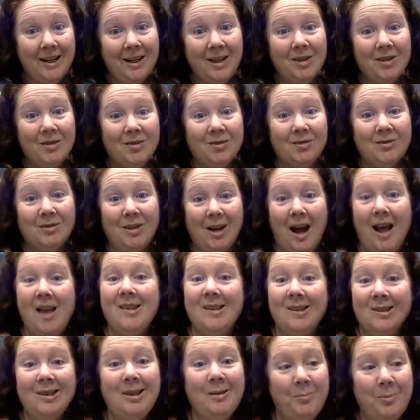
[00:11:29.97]
If I
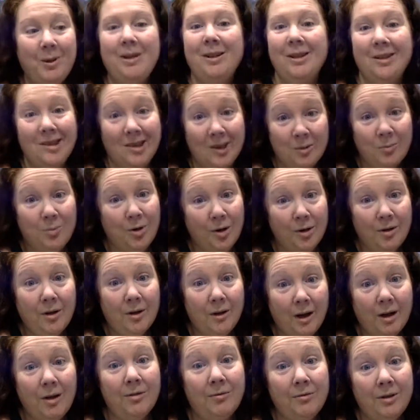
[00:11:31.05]
slip in, it's just part
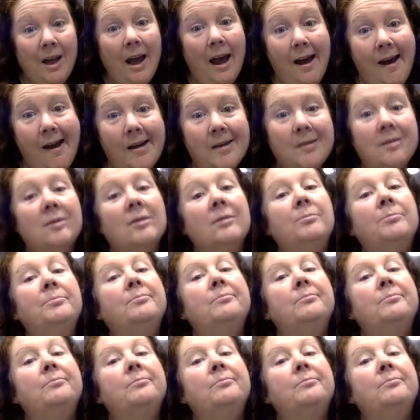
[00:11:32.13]
of the act.